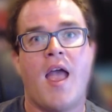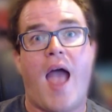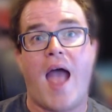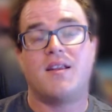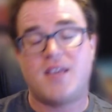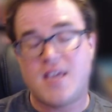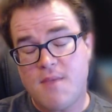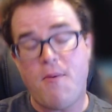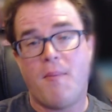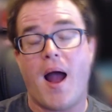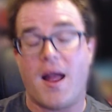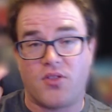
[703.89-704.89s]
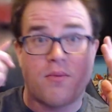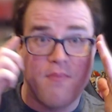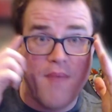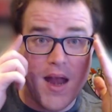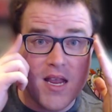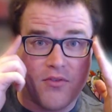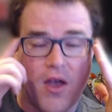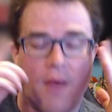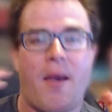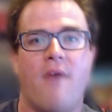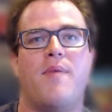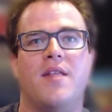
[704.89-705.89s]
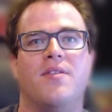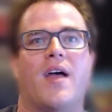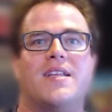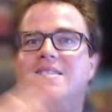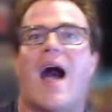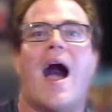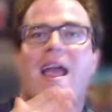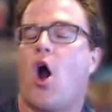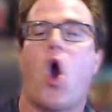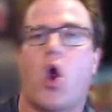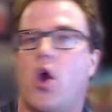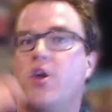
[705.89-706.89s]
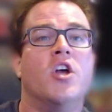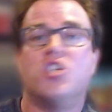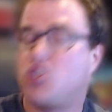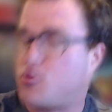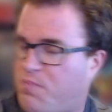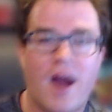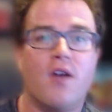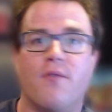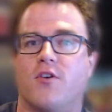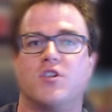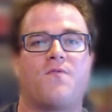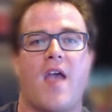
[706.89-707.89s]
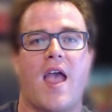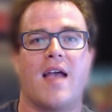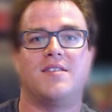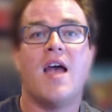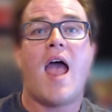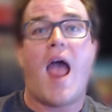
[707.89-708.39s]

And keep in mind, like, many of them have been like die-hard Spider-Verse fans,